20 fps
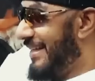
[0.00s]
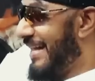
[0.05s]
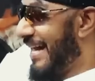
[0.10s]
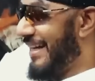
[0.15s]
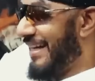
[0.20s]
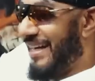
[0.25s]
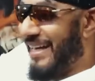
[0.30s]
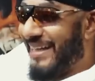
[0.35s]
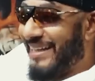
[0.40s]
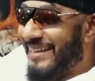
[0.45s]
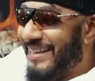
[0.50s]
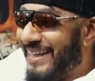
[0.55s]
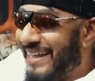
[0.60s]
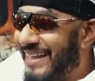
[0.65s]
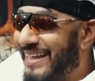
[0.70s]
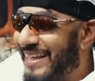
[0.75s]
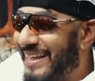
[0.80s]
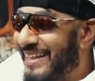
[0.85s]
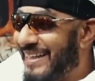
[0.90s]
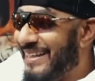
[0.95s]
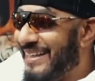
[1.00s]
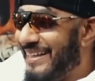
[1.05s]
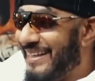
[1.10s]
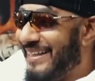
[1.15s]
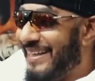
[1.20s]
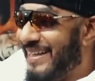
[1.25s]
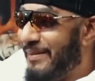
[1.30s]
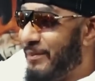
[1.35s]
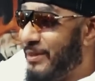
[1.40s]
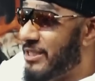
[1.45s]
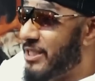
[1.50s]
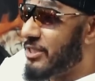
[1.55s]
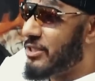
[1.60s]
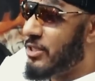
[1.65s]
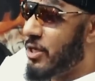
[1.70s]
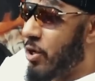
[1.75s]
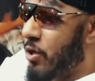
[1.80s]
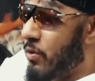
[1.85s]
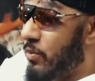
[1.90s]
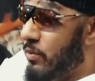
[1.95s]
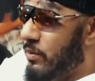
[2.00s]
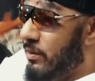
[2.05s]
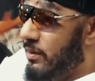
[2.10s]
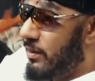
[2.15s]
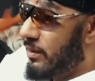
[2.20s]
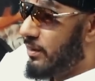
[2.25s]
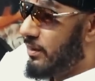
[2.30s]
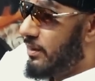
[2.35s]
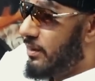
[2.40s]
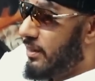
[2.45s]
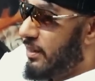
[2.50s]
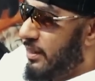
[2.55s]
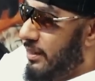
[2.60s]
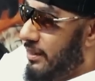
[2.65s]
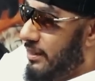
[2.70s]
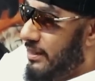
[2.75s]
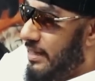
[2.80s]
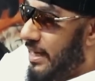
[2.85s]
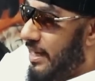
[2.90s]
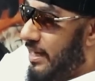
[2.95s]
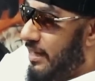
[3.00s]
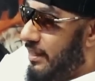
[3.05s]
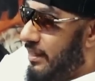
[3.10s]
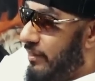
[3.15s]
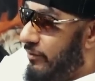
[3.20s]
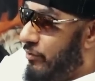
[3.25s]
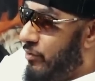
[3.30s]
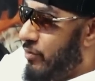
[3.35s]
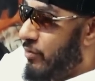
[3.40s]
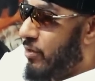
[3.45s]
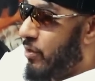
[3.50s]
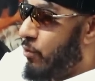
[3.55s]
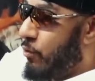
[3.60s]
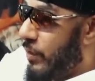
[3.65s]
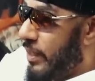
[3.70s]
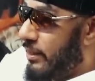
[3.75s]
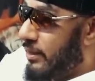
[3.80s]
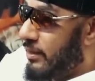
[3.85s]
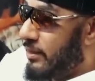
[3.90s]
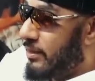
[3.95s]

yeah. I can't say it. Mm-hmm. Yeah, but just know that if you're gonna wait